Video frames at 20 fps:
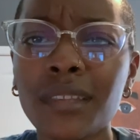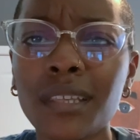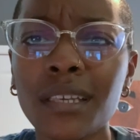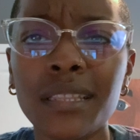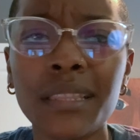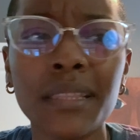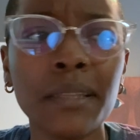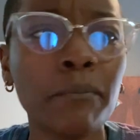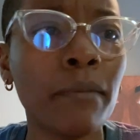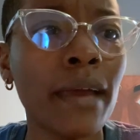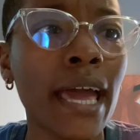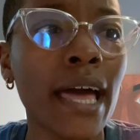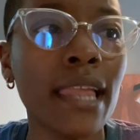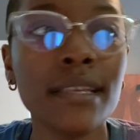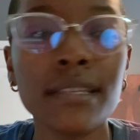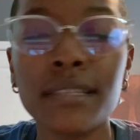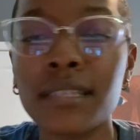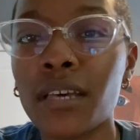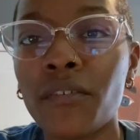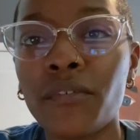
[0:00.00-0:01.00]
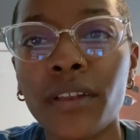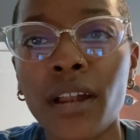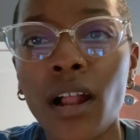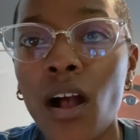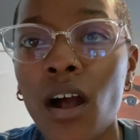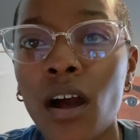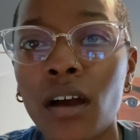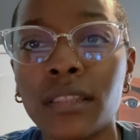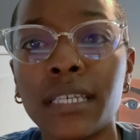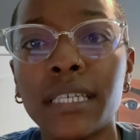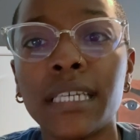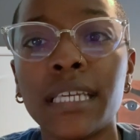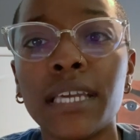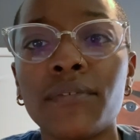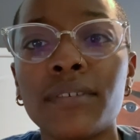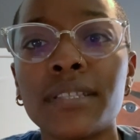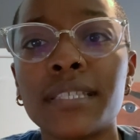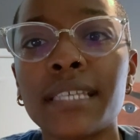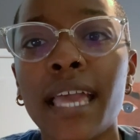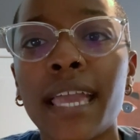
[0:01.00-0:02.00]
the balance of it all, the give
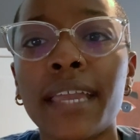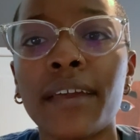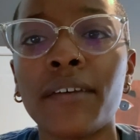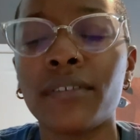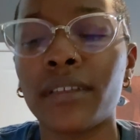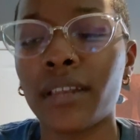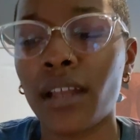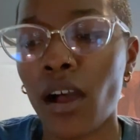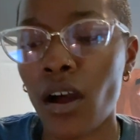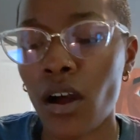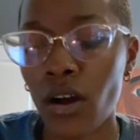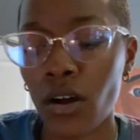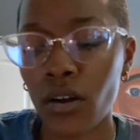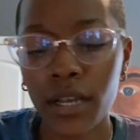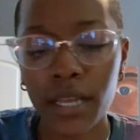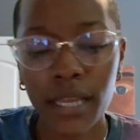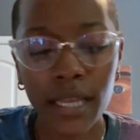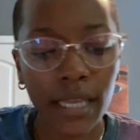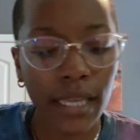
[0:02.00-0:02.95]
and take of it all.